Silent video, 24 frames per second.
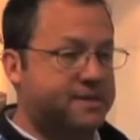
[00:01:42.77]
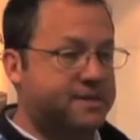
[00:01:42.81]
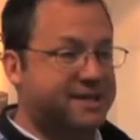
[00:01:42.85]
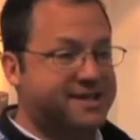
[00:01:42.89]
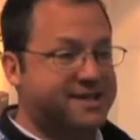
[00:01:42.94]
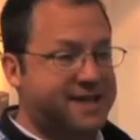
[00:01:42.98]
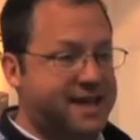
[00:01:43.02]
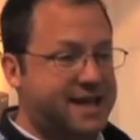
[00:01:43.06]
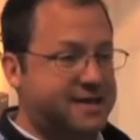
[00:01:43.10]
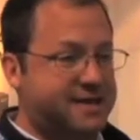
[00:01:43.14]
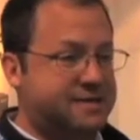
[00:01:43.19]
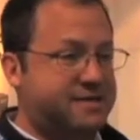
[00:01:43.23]
to
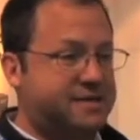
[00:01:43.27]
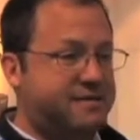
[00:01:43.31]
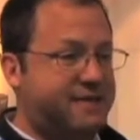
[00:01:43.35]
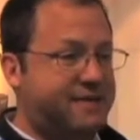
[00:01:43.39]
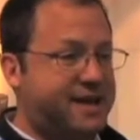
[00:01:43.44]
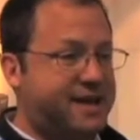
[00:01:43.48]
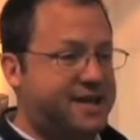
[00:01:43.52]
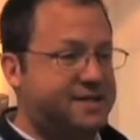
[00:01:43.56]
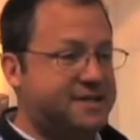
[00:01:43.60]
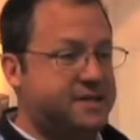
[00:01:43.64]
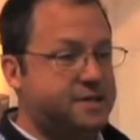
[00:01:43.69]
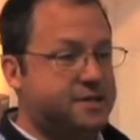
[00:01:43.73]
test
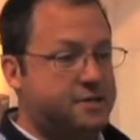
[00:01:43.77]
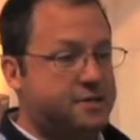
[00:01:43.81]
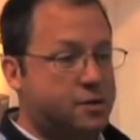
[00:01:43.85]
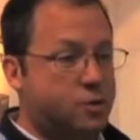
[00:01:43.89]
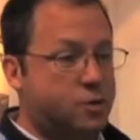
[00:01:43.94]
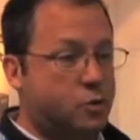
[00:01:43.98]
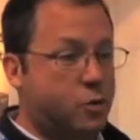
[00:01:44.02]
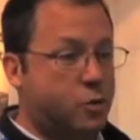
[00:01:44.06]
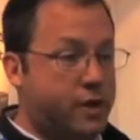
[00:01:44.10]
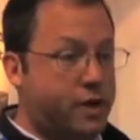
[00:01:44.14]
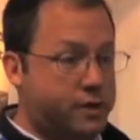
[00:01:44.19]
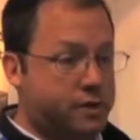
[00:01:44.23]
devices
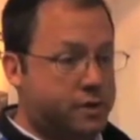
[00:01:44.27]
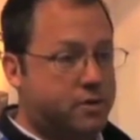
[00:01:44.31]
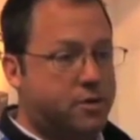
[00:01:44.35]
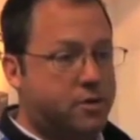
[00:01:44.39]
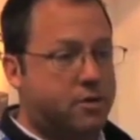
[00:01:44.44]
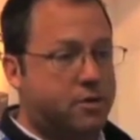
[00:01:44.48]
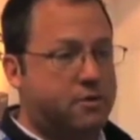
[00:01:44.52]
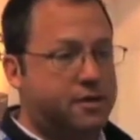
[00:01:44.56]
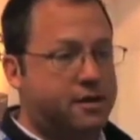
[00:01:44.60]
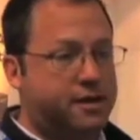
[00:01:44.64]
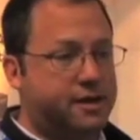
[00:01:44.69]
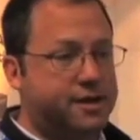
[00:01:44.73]
with
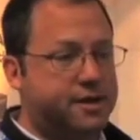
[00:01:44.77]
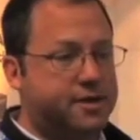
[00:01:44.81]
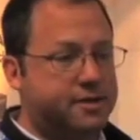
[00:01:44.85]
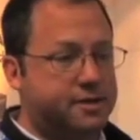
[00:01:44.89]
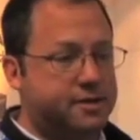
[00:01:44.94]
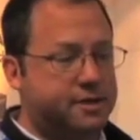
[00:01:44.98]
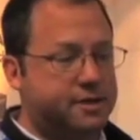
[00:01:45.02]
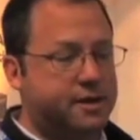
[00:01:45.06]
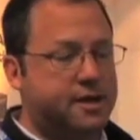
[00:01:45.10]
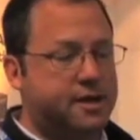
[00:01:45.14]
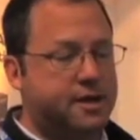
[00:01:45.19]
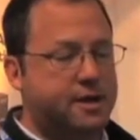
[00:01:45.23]

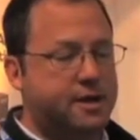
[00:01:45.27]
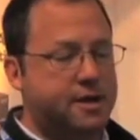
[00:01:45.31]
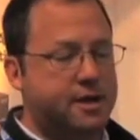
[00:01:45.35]
correlation,